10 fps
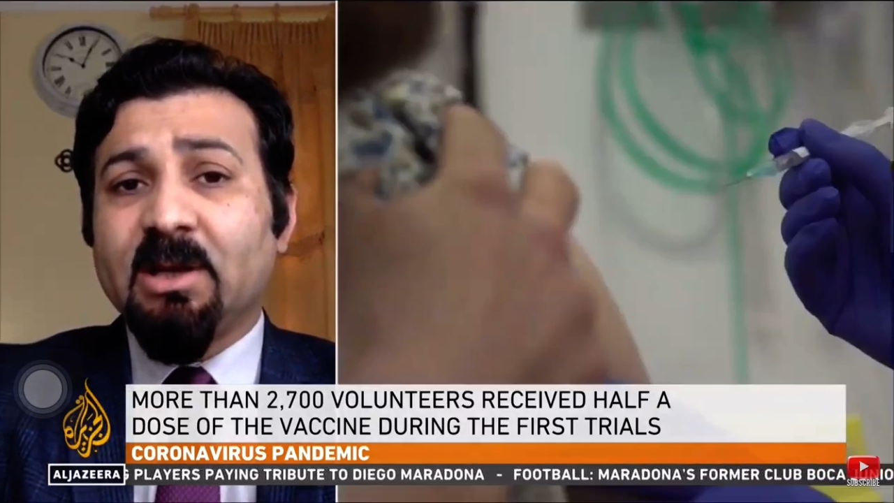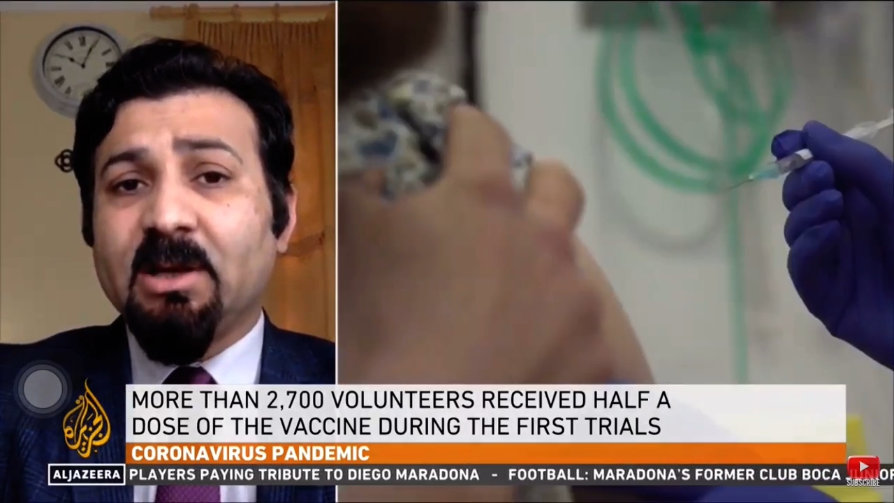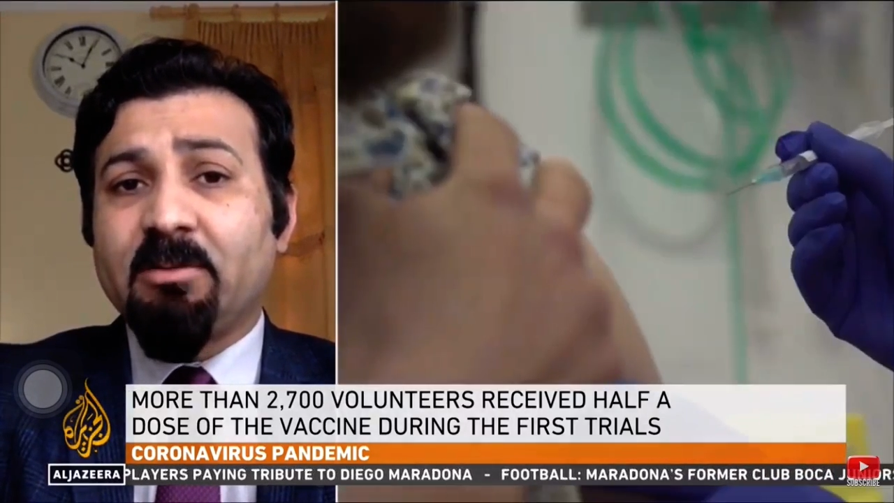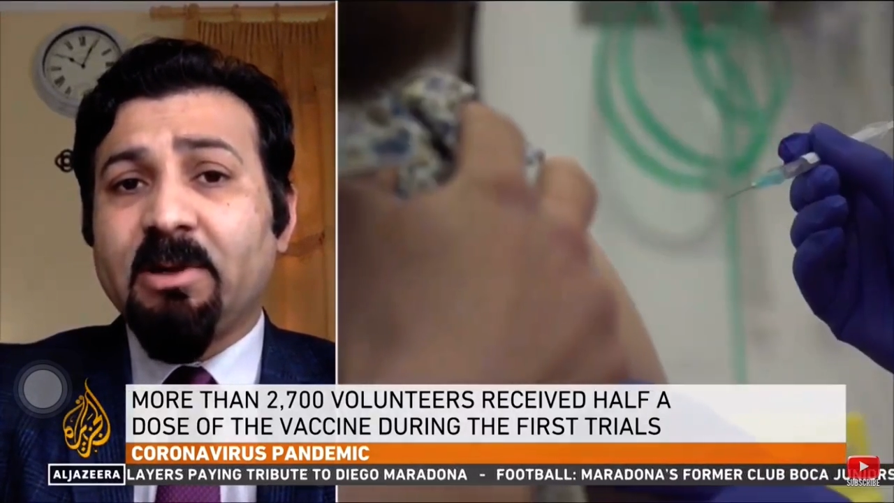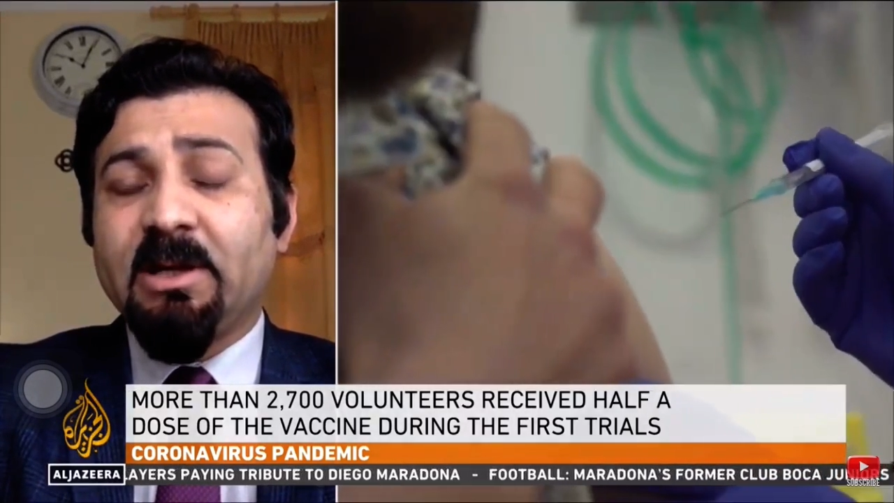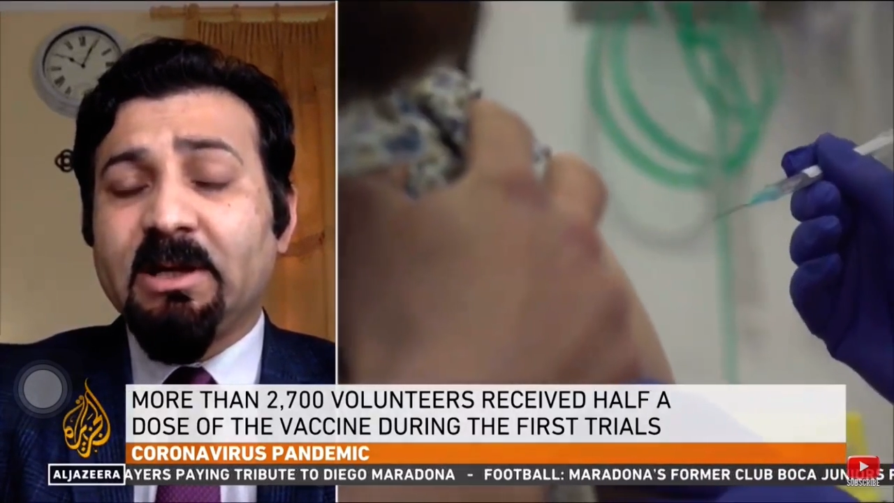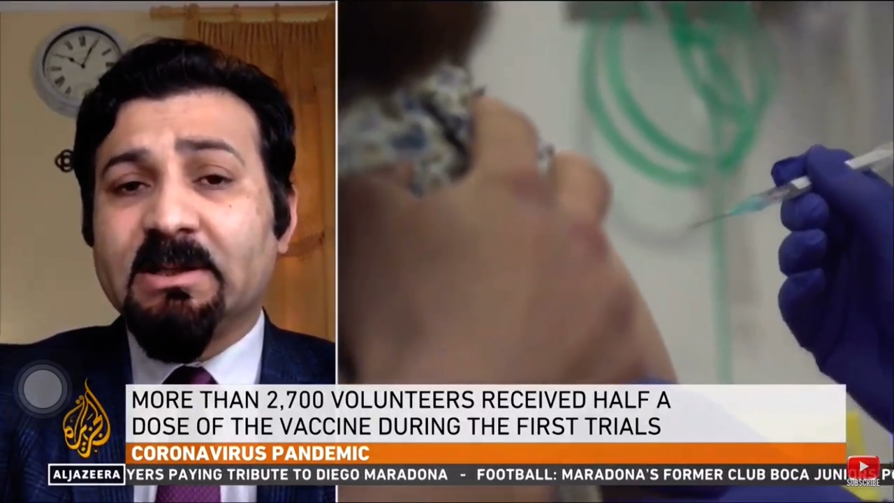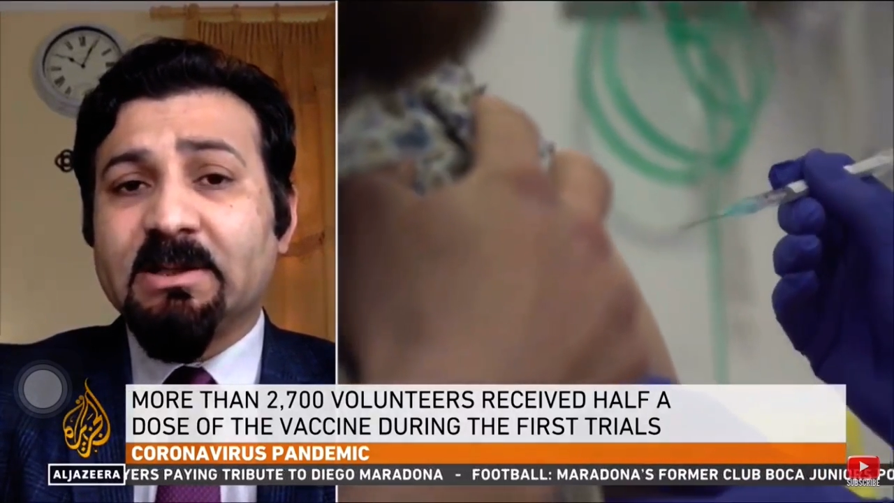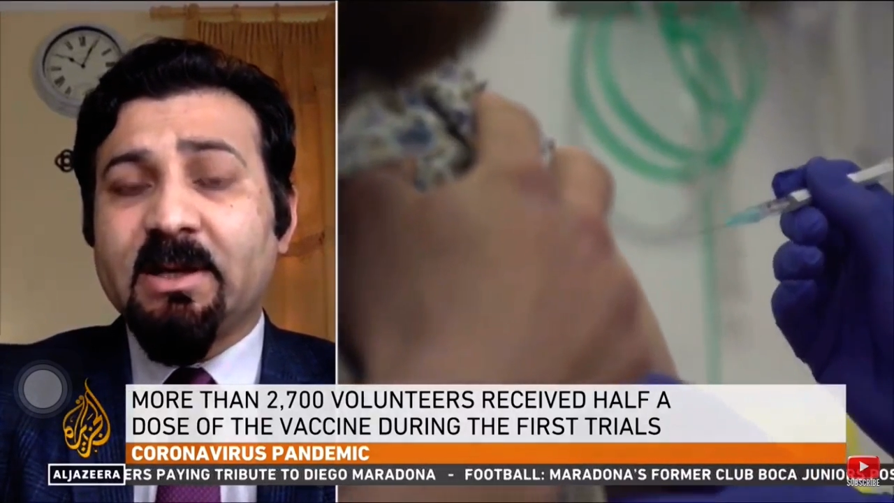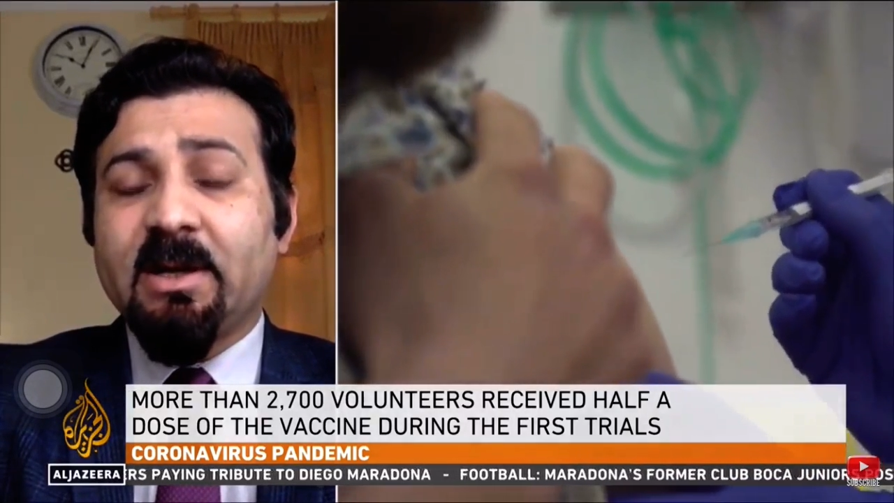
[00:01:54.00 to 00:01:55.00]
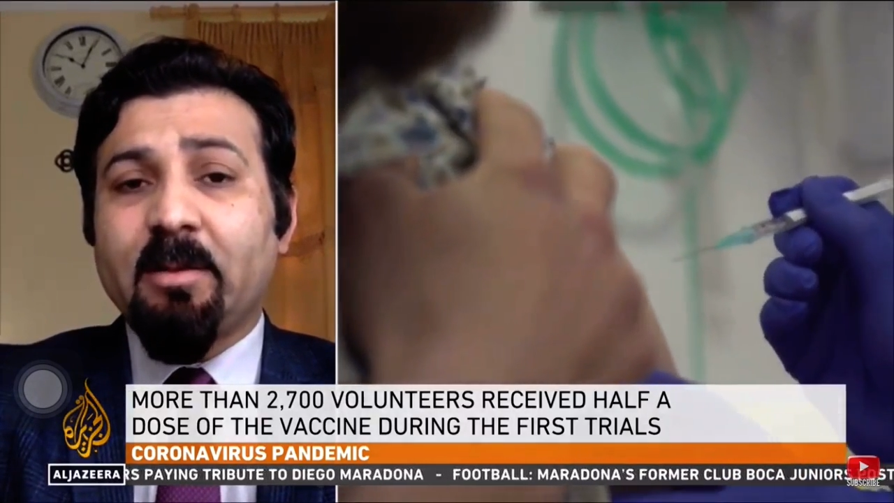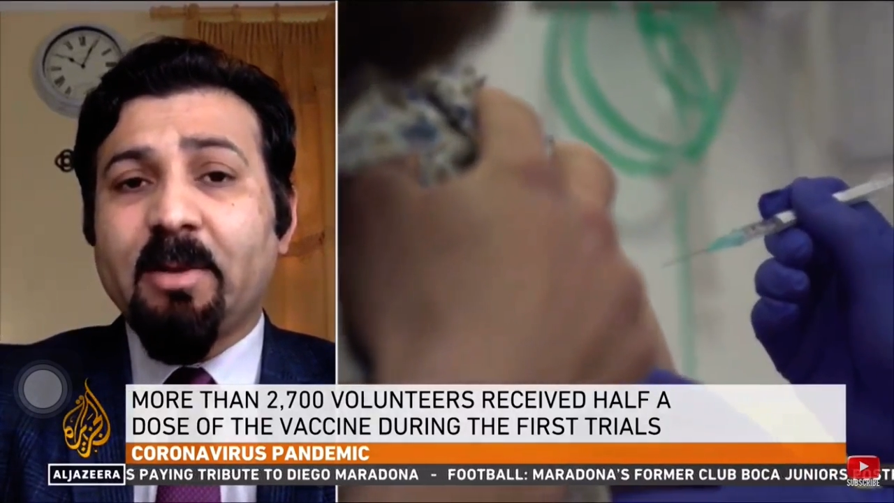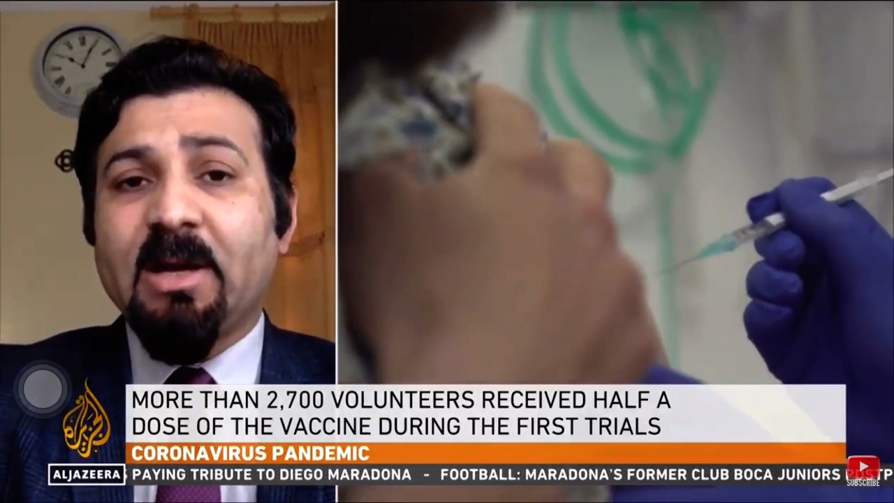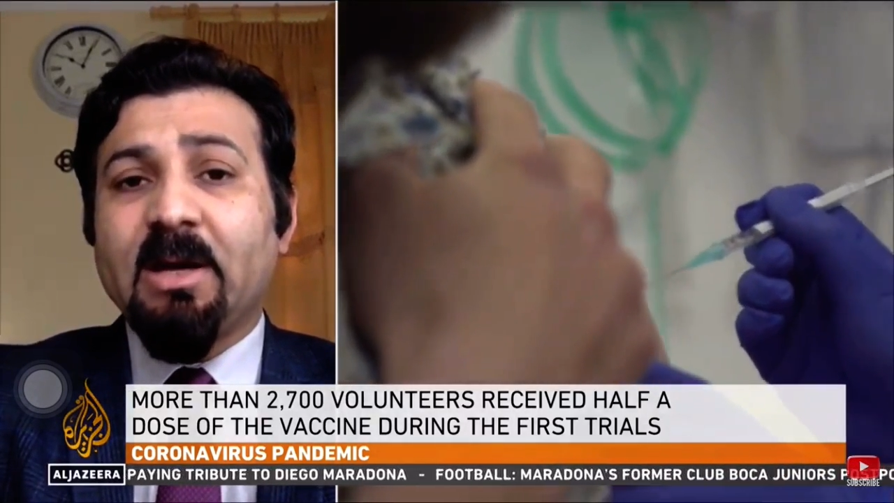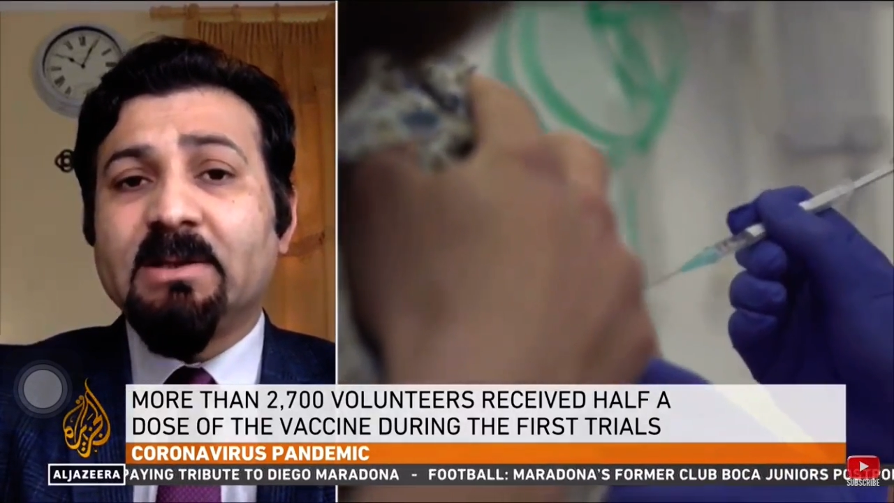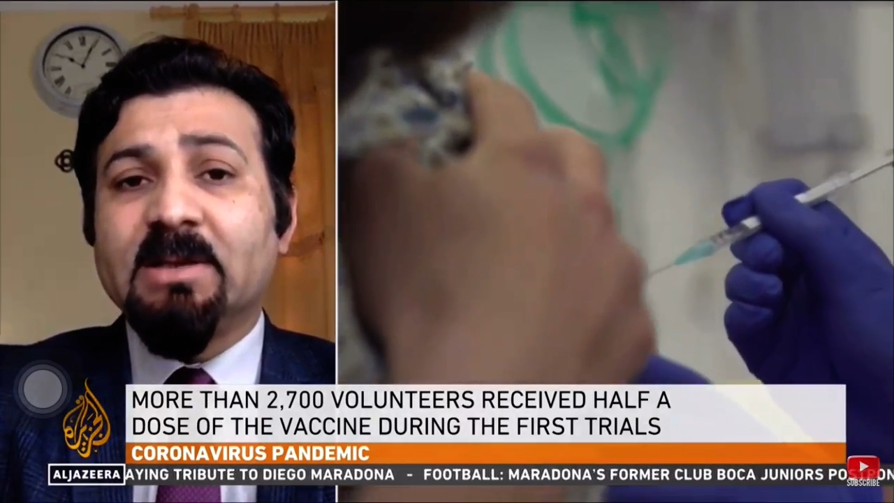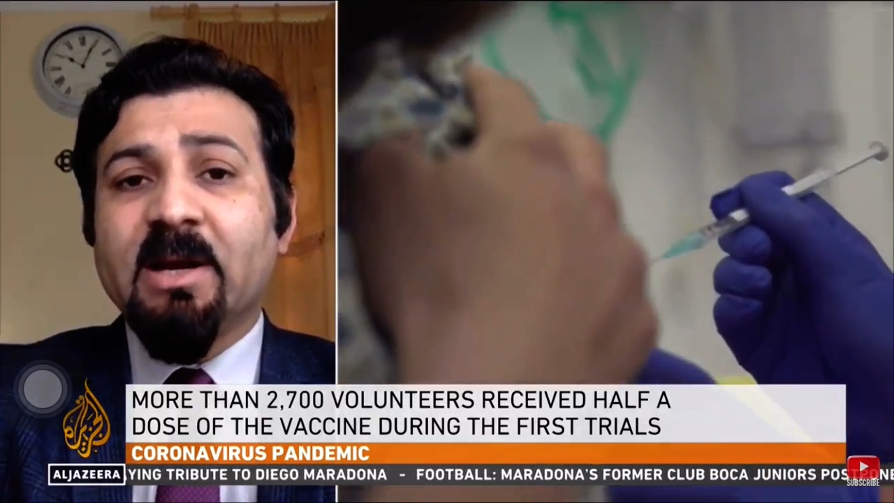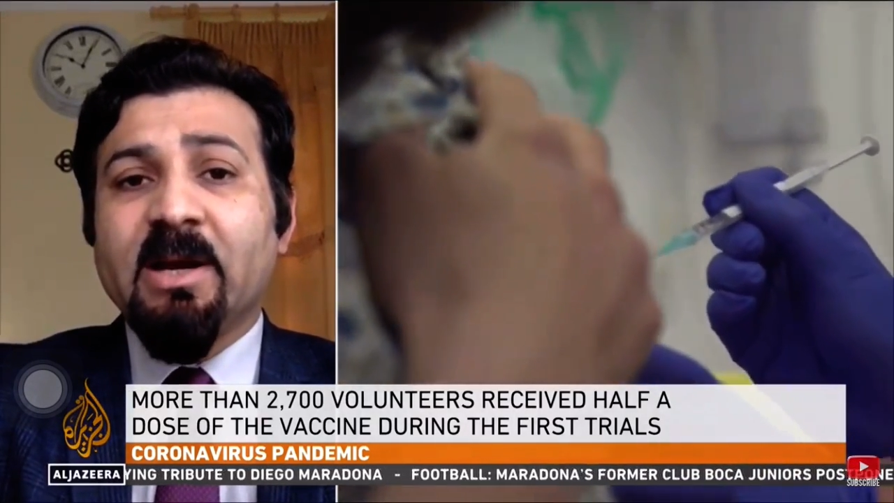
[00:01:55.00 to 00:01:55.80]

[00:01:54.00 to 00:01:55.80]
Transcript: really concerning, because